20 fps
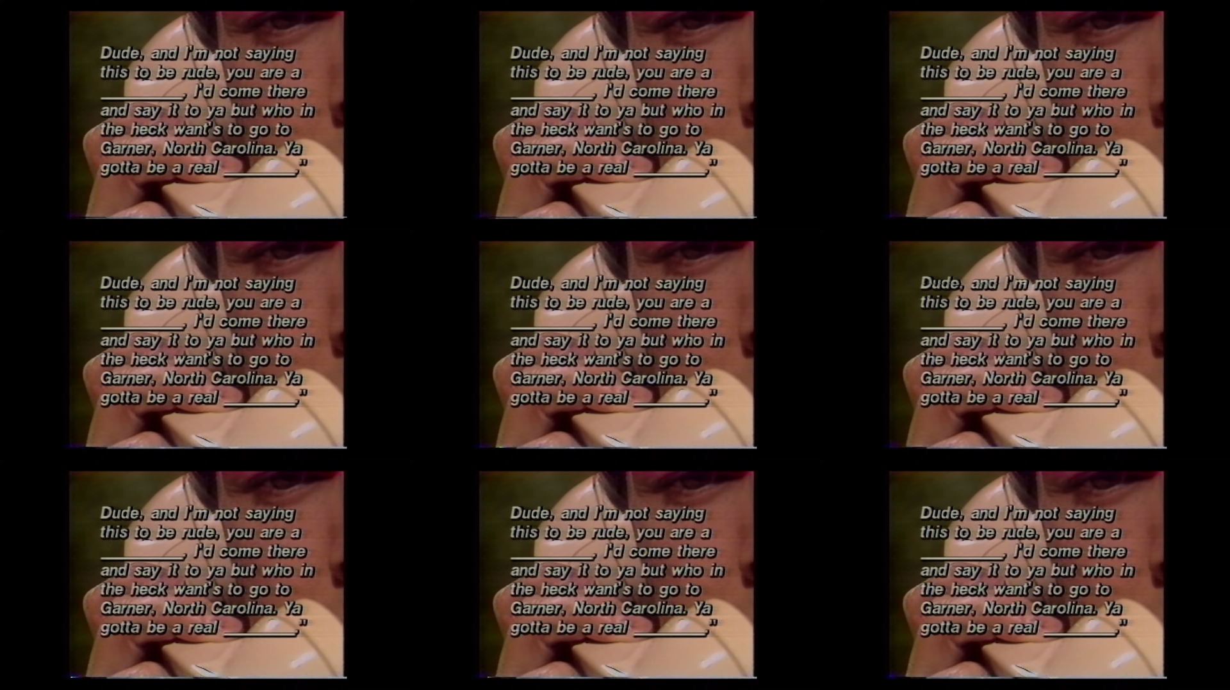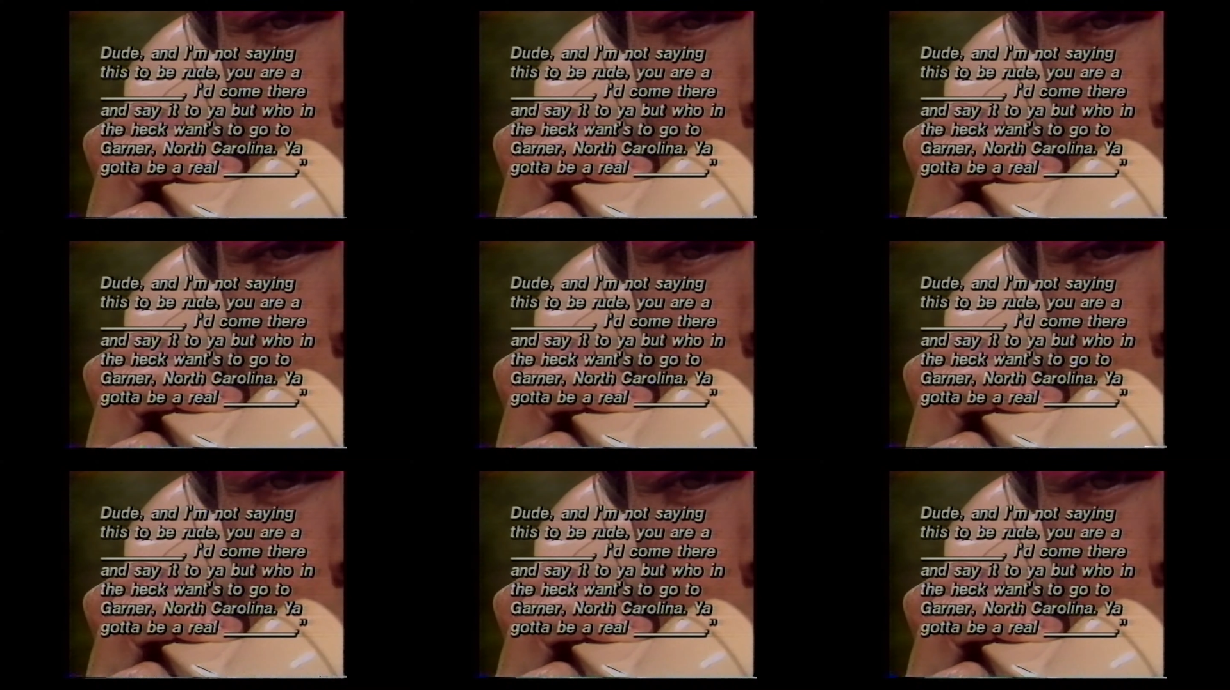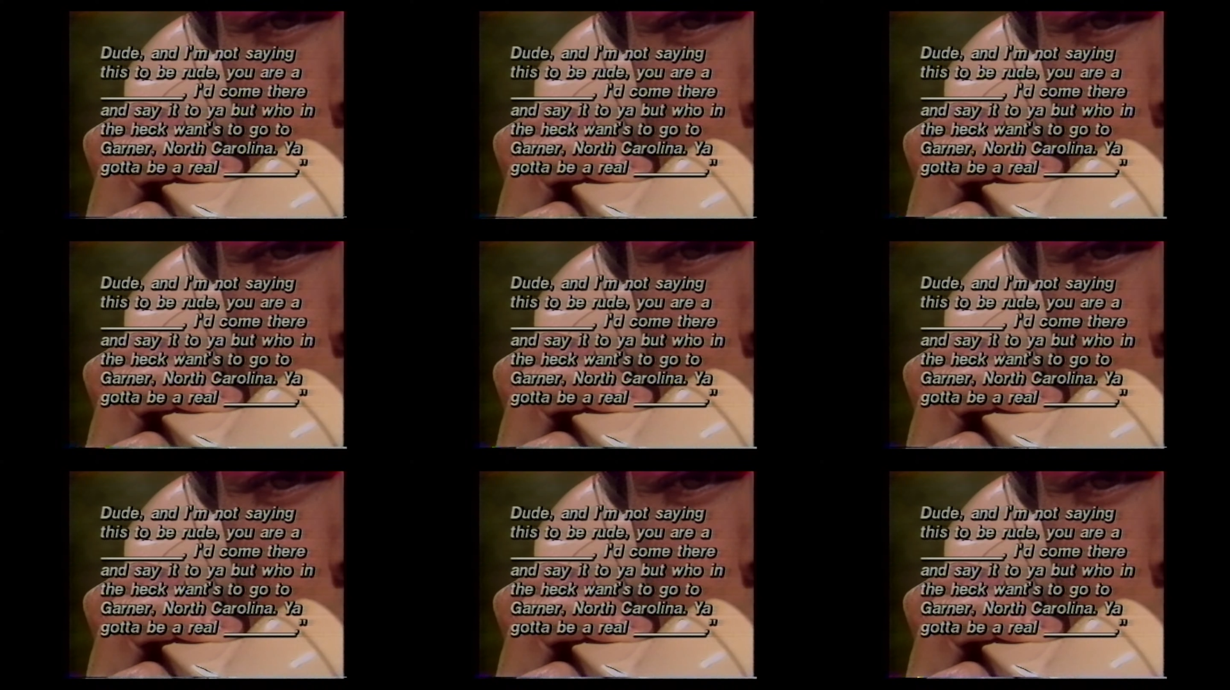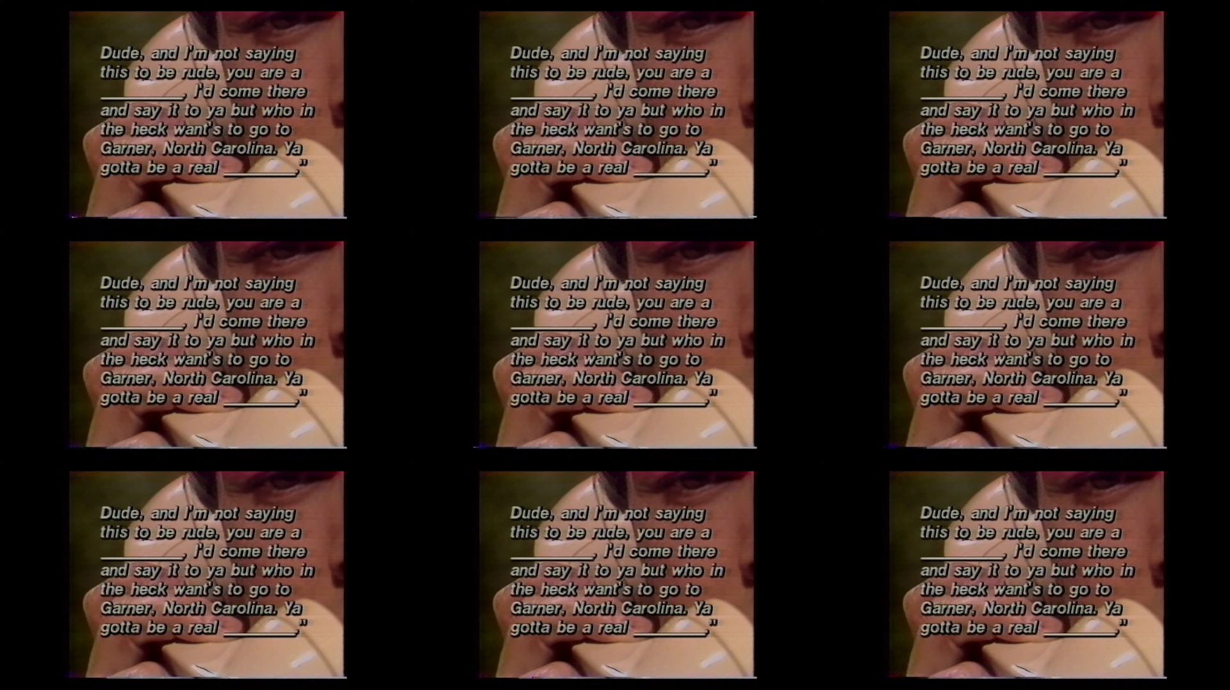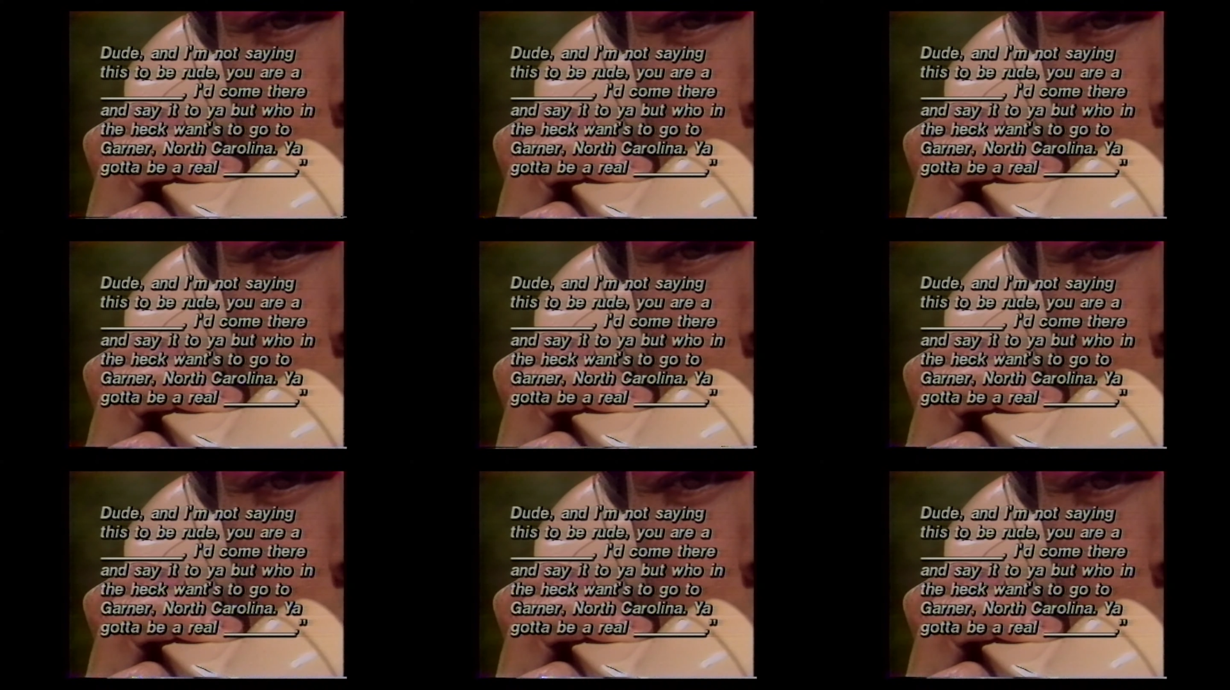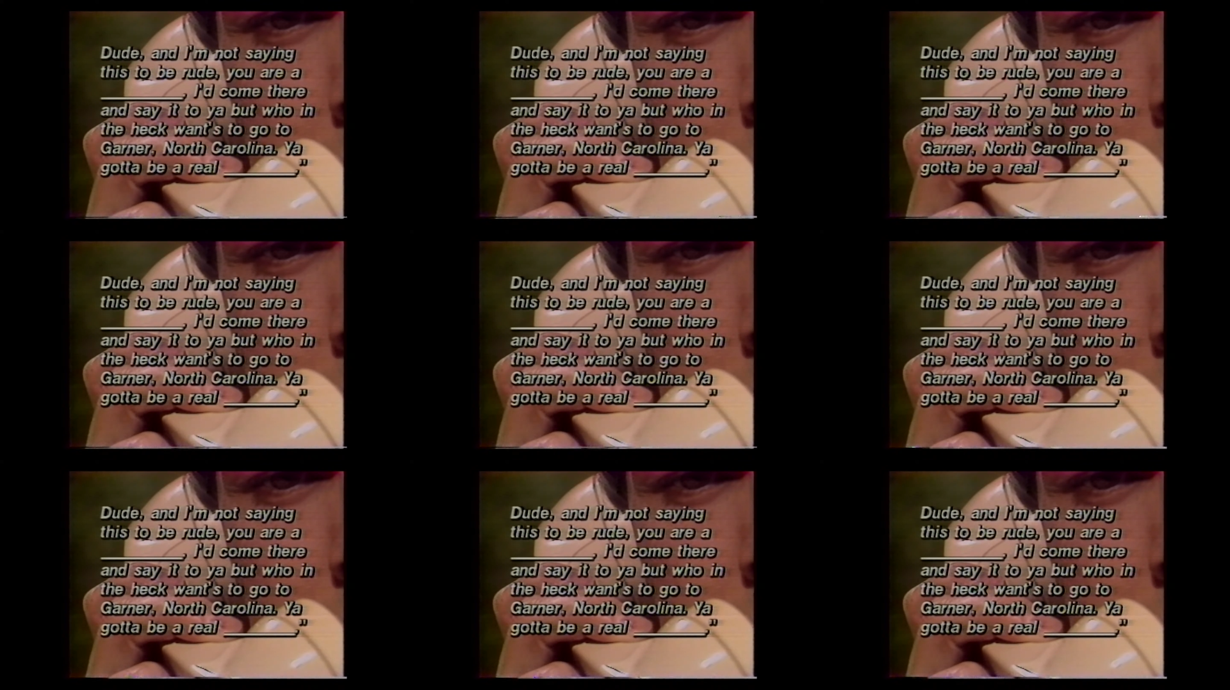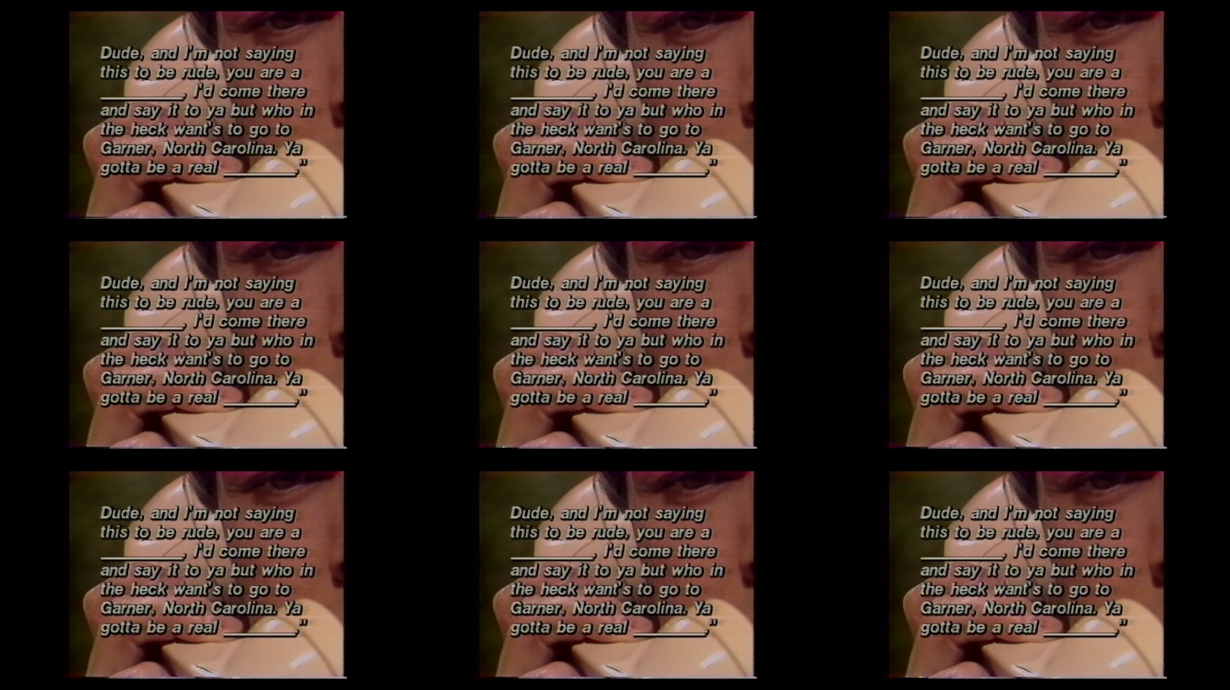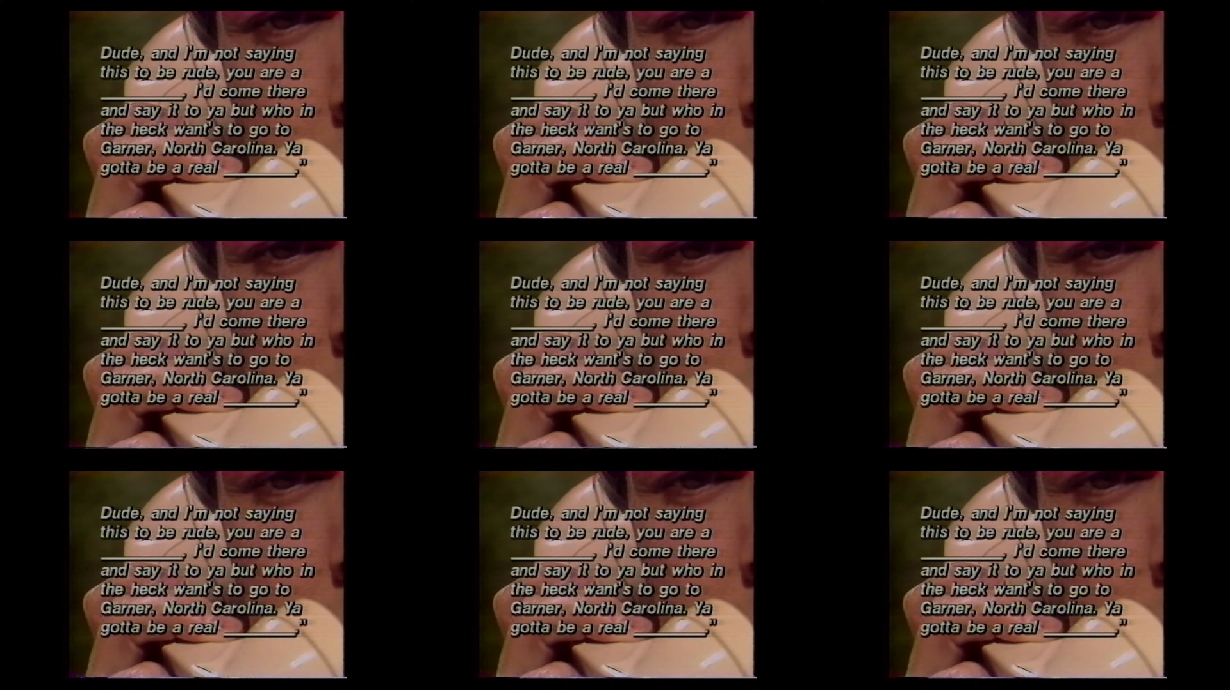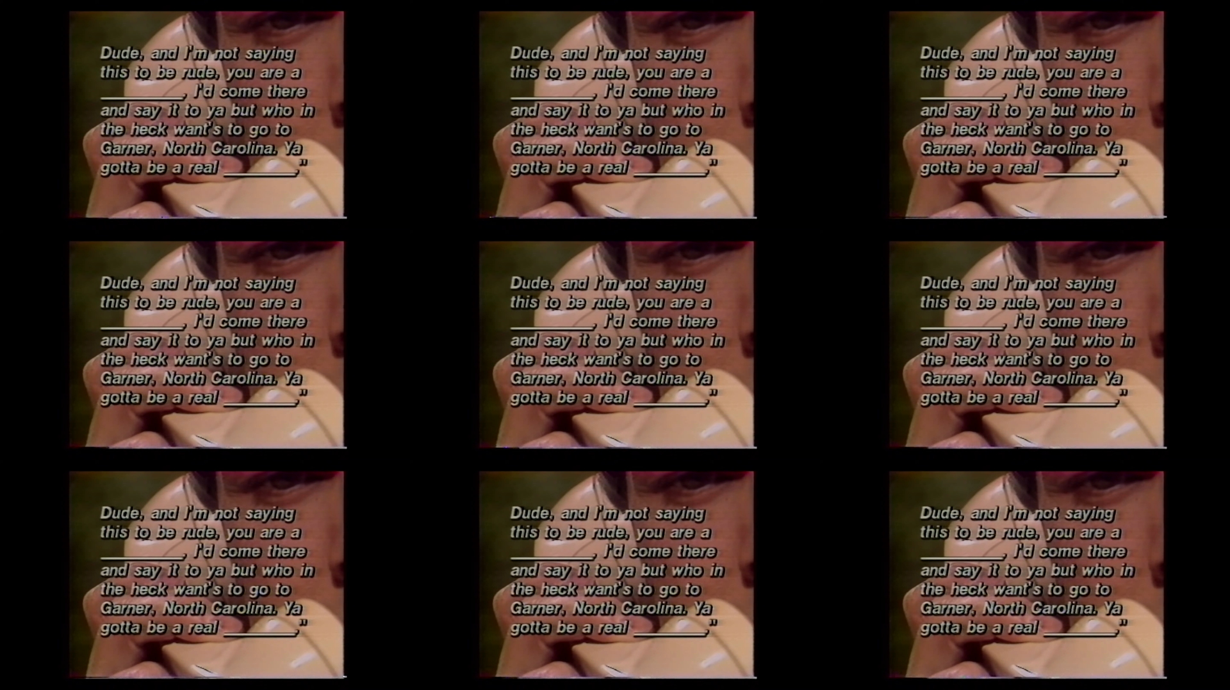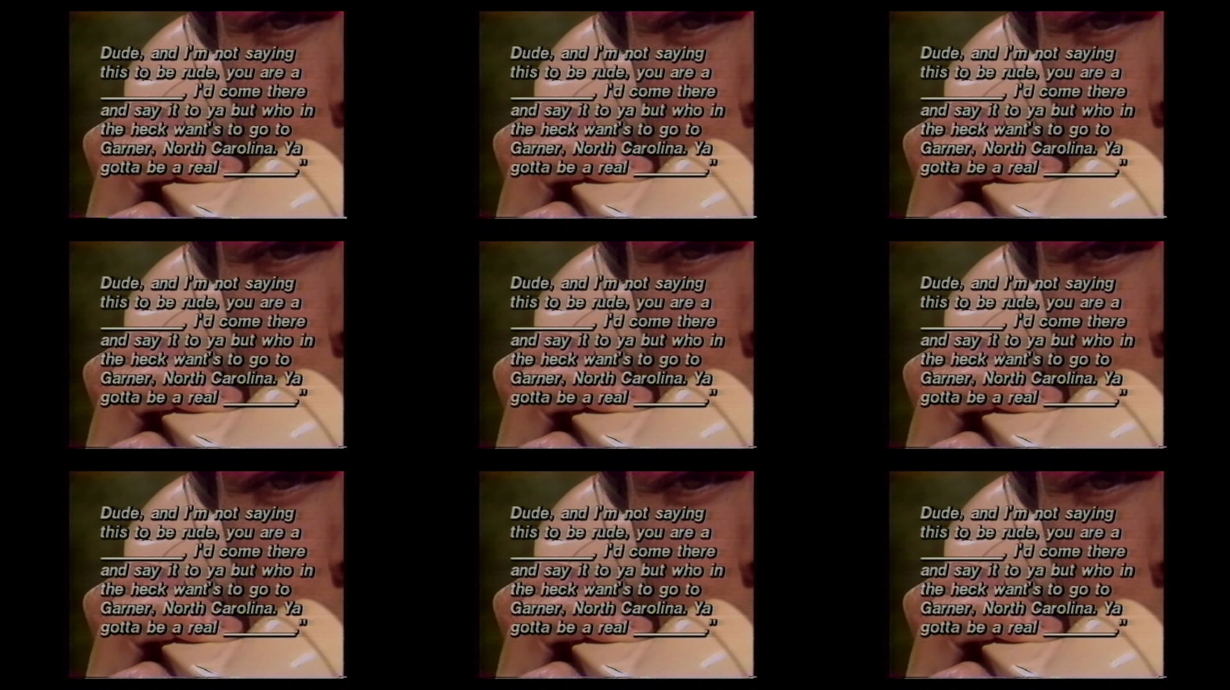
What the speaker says: Nobody's mouth can be seen.